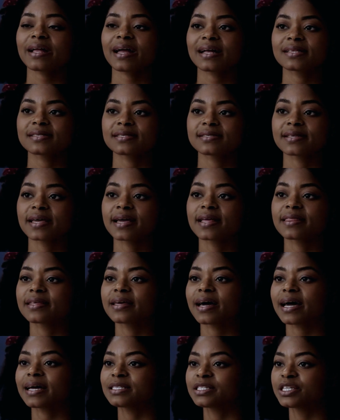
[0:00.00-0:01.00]
that I had to stay in the
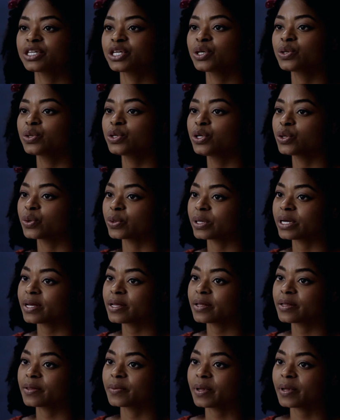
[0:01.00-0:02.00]
ICU unit